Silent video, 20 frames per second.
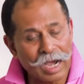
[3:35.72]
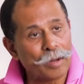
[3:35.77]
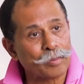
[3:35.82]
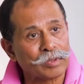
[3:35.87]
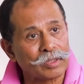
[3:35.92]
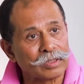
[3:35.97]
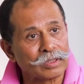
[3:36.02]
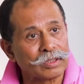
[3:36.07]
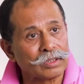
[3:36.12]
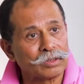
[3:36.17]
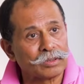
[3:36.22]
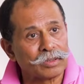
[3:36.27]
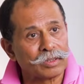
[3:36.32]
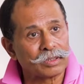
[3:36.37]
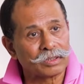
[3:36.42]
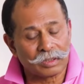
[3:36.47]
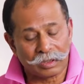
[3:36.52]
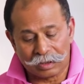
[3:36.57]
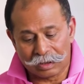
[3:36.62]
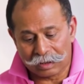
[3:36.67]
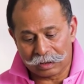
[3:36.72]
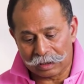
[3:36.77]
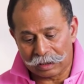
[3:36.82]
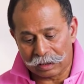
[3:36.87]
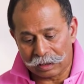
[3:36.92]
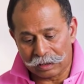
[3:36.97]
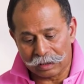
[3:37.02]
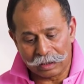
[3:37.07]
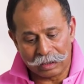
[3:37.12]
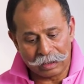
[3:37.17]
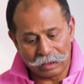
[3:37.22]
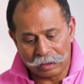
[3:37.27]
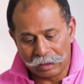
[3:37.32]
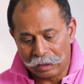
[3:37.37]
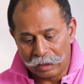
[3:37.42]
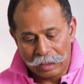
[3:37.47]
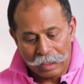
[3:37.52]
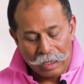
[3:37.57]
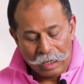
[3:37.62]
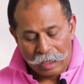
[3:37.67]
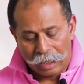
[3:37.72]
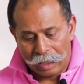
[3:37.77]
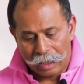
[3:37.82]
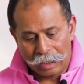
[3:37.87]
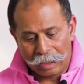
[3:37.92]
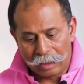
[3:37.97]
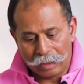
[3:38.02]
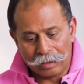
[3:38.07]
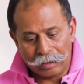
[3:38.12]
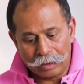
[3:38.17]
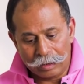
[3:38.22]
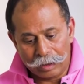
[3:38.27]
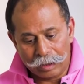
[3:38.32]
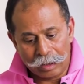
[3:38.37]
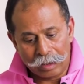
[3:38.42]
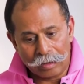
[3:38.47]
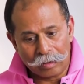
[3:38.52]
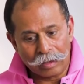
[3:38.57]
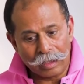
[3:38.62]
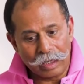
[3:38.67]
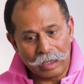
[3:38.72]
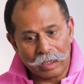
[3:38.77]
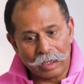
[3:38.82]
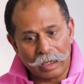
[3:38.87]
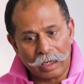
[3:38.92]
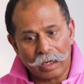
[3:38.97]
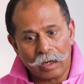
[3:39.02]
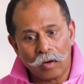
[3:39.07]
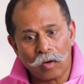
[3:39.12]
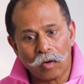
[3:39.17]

capital resources, it'll need a